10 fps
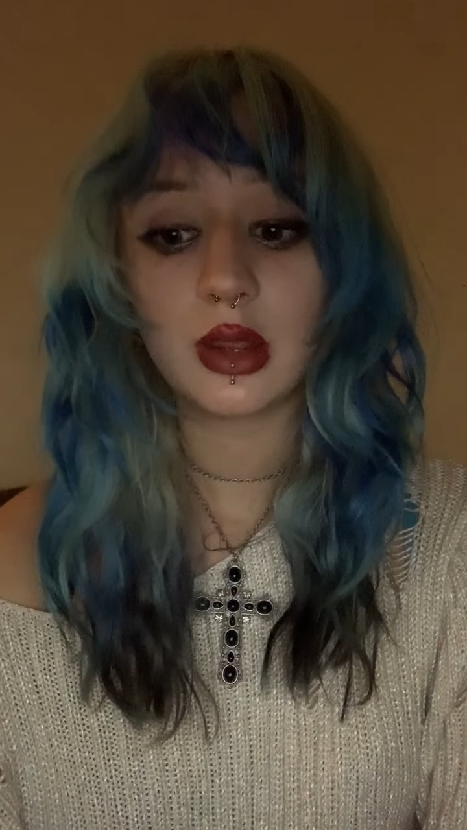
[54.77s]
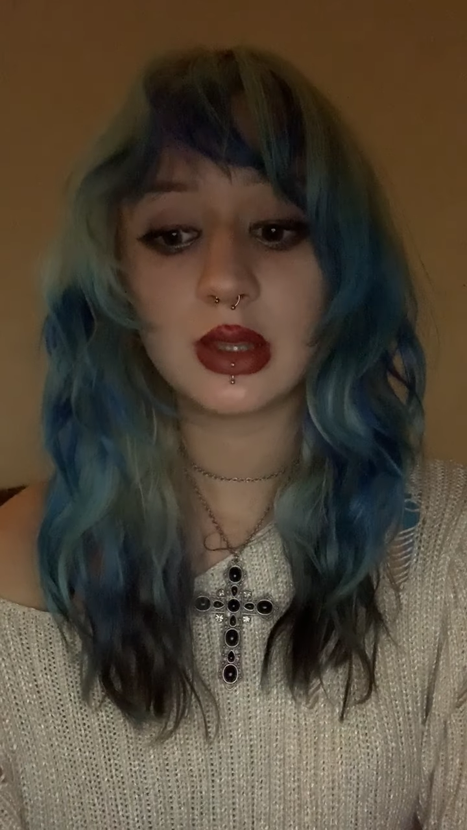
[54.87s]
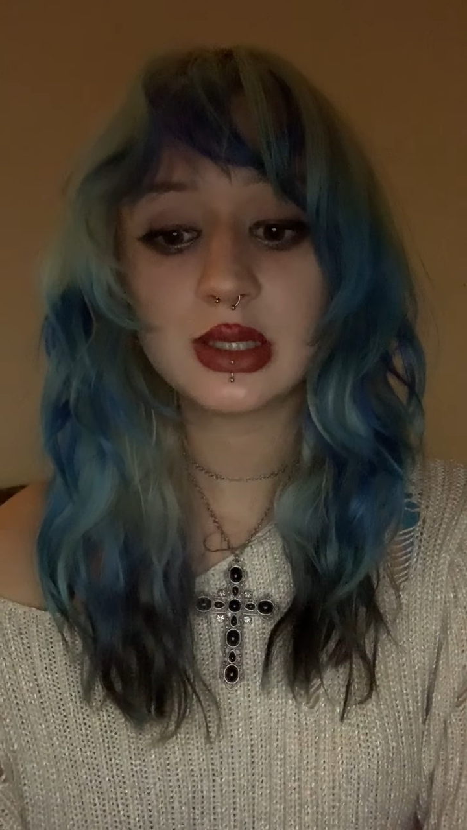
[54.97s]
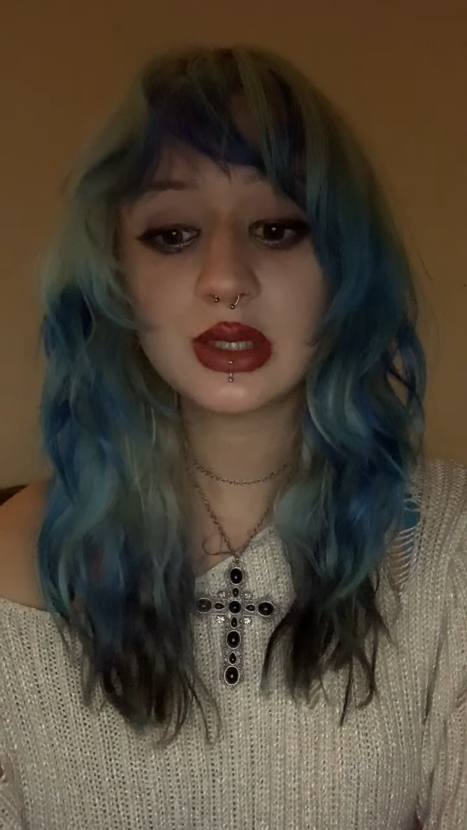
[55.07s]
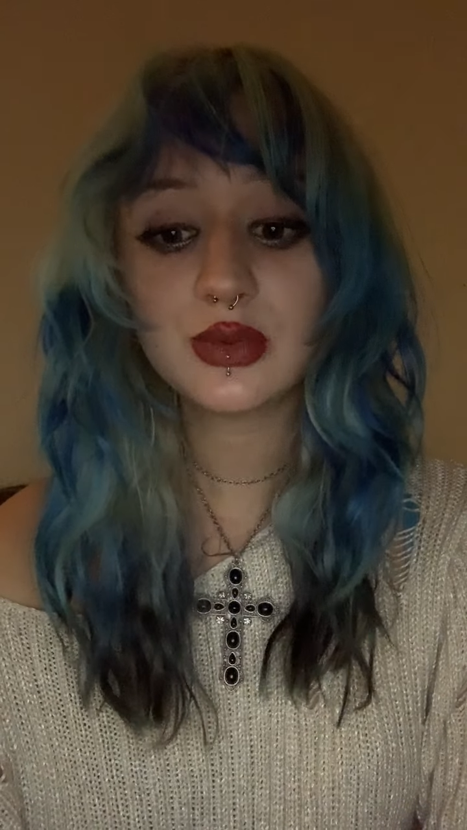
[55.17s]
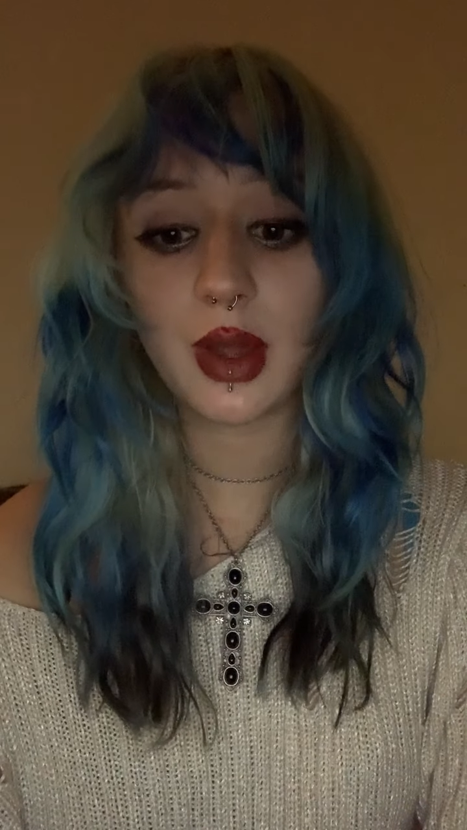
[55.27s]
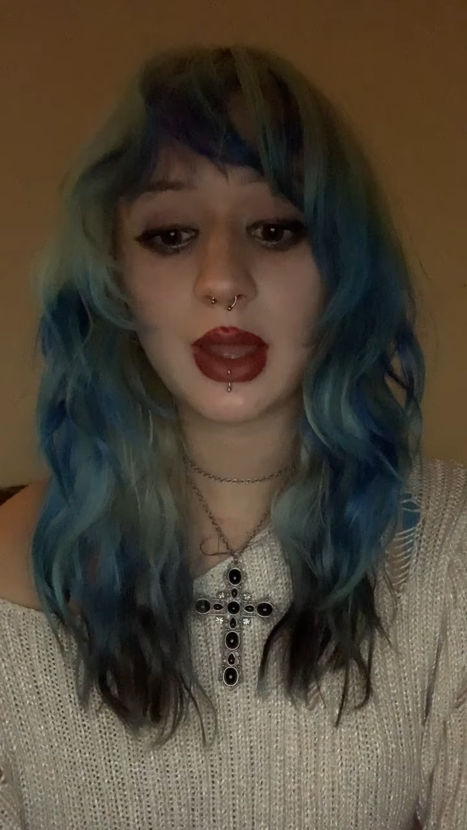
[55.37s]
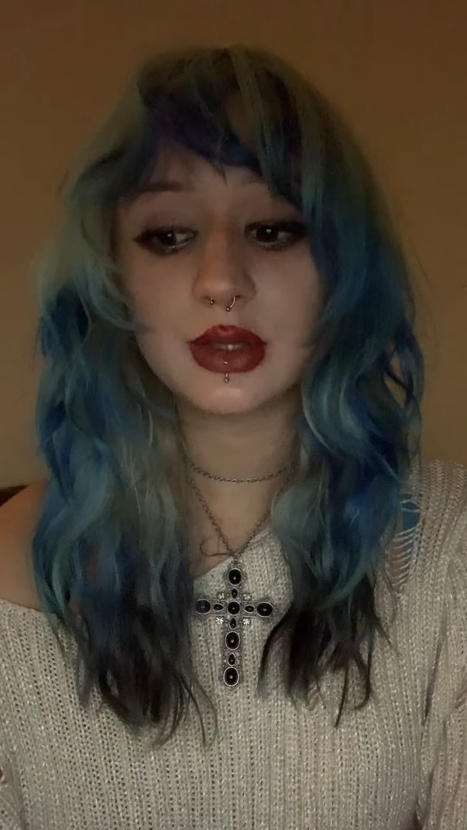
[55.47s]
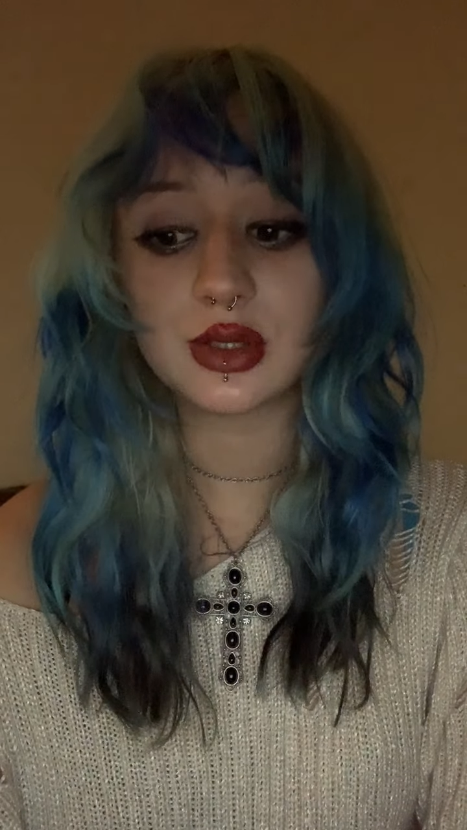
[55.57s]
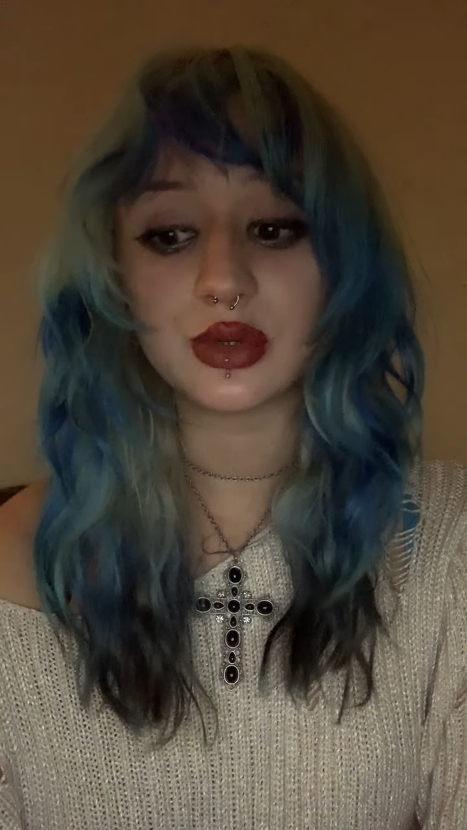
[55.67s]
This is why
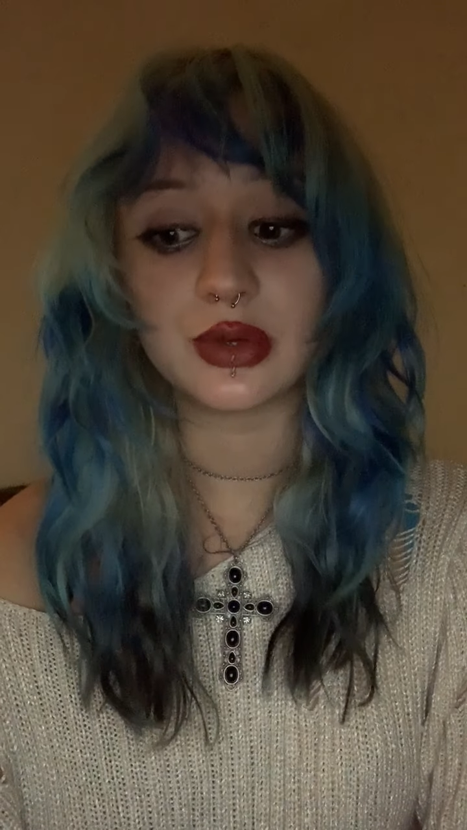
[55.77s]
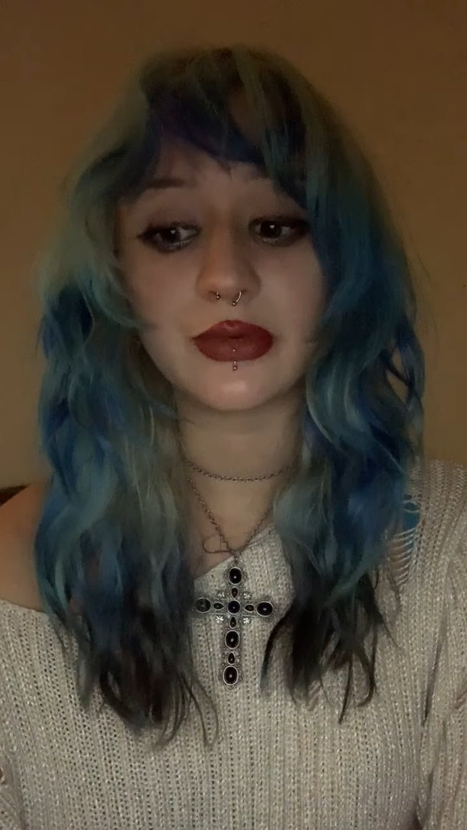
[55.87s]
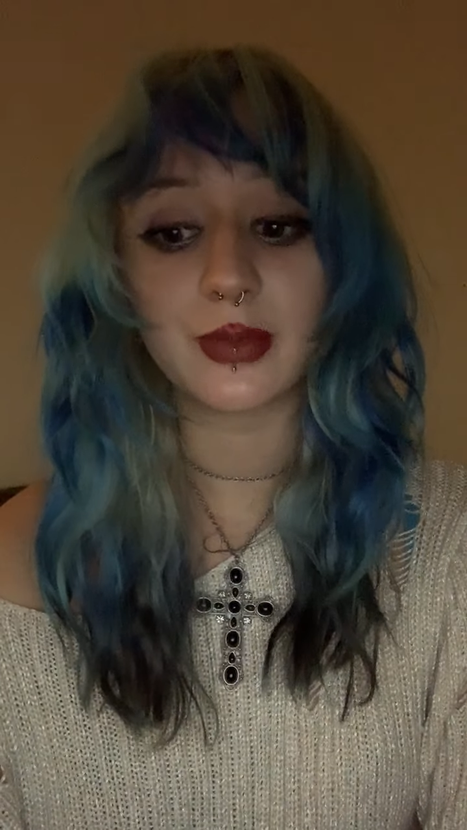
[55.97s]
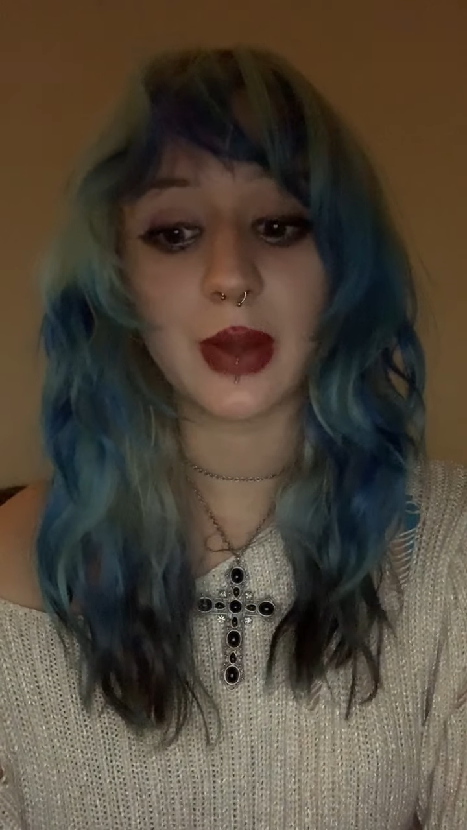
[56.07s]
I choose it for my